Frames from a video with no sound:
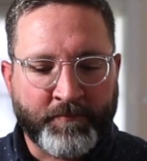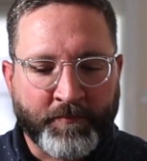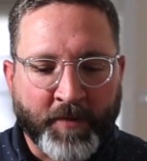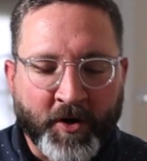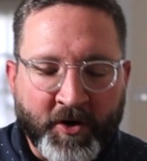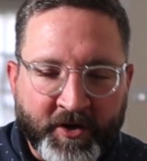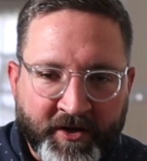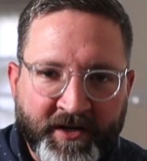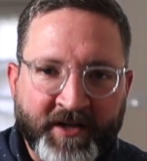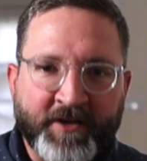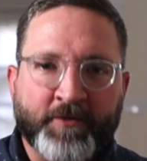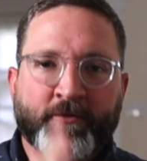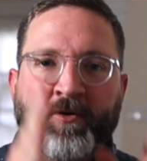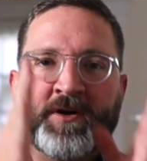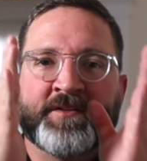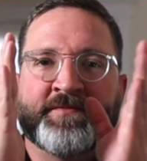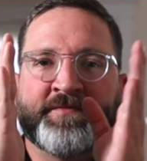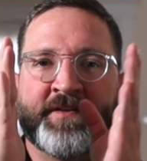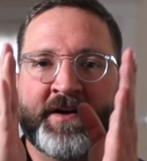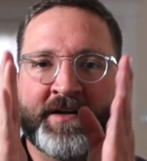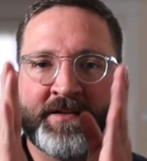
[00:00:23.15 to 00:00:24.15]
marketing
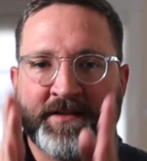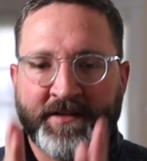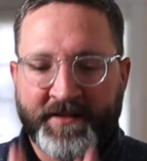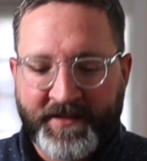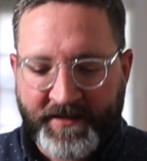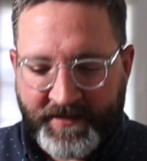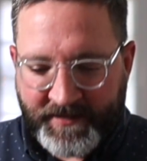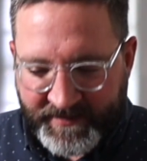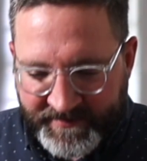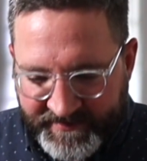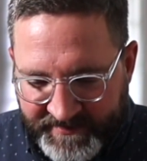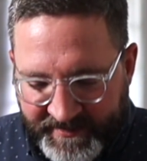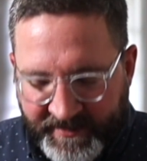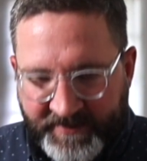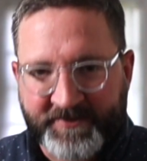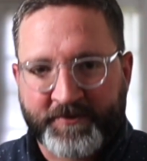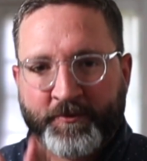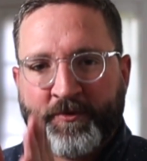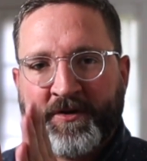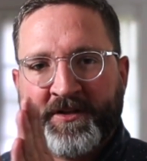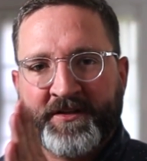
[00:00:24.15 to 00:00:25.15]
qualified lead, a sales
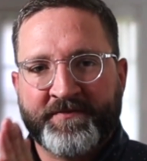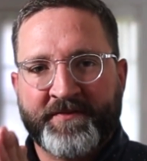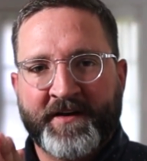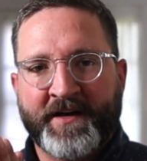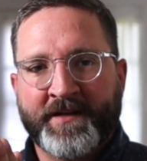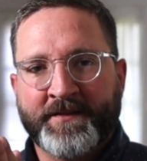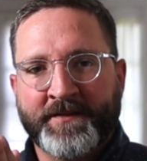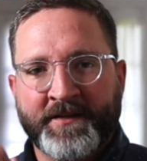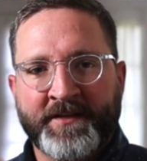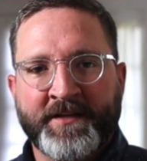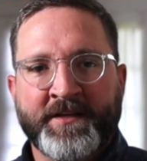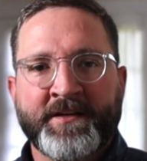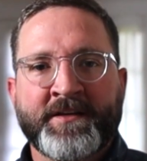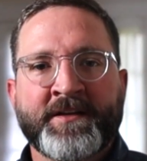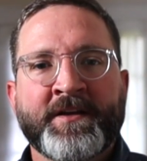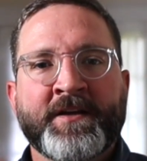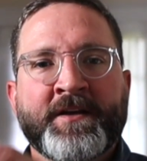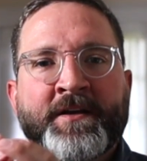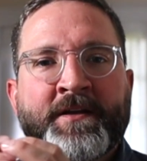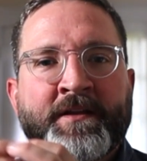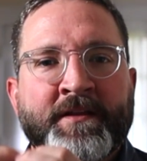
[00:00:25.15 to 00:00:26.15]
qualified lead,
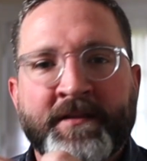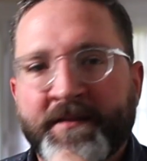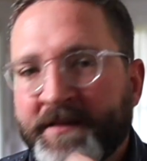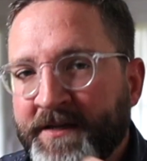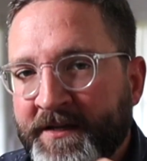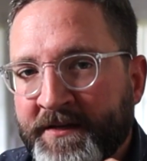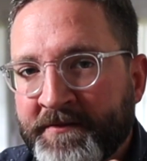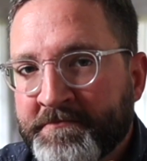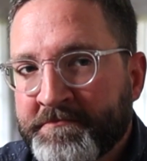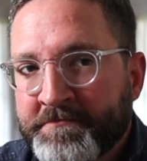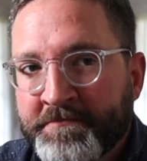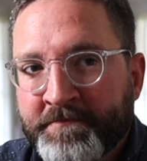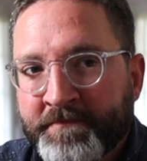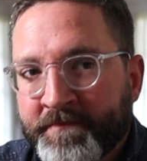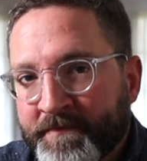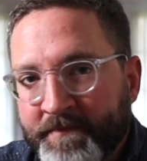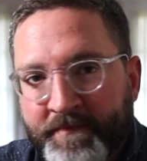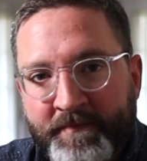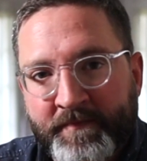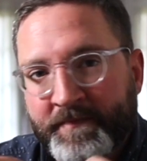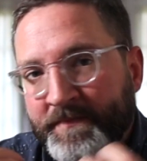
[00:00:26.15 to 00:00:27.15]
then
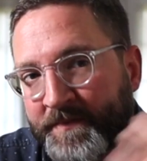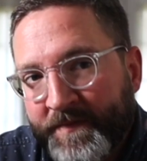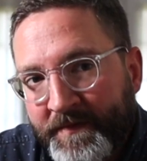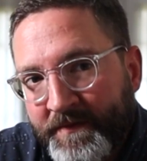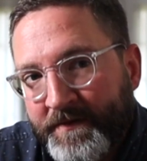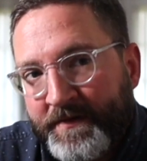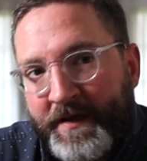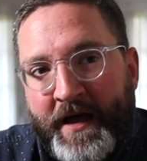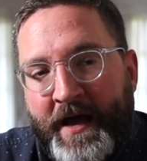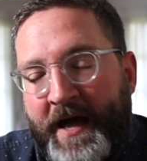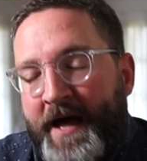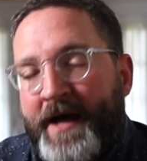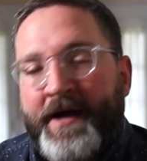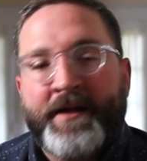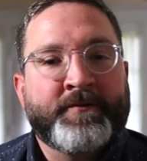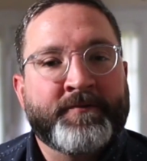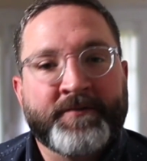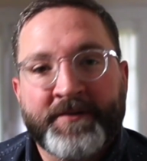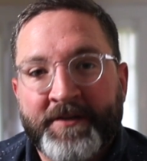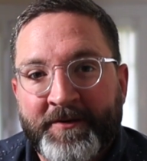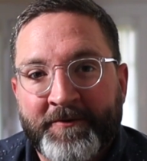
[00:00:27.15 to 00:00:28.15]
I
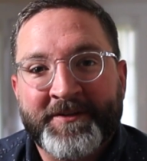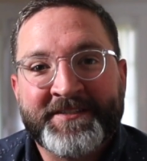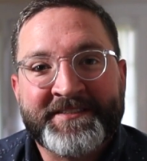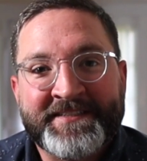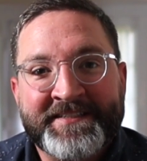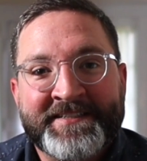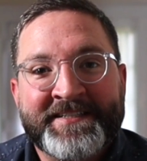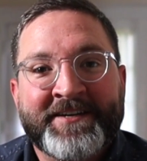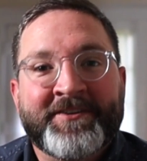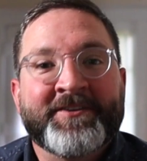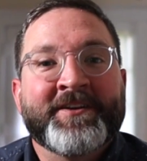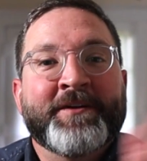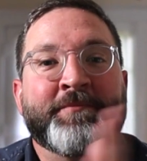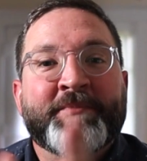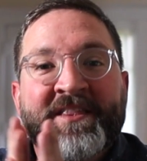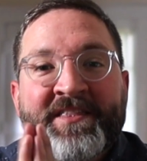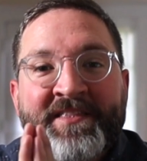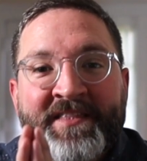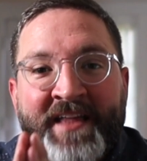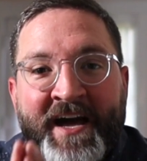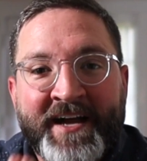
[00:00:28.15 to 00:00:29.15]
don't know what to tell you,
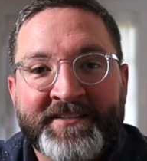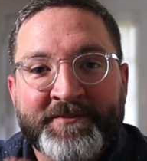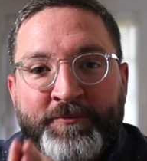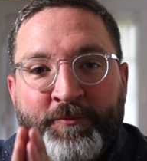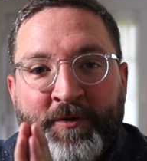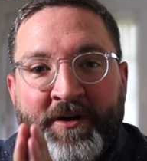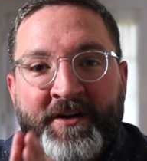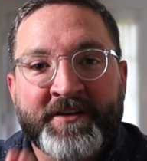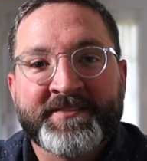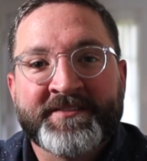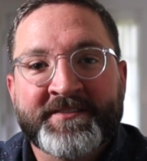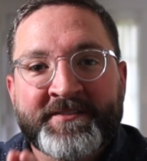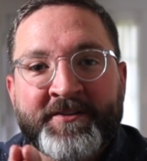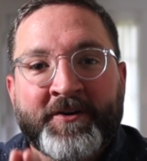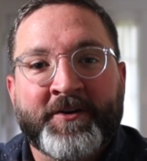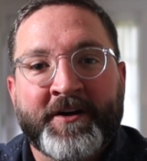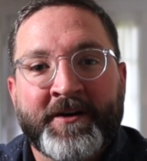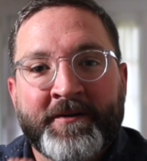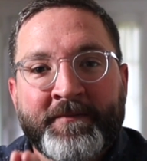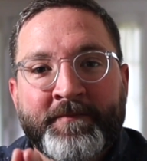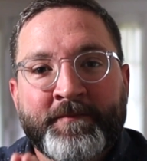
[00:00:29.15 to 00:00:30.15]
but that's where to start.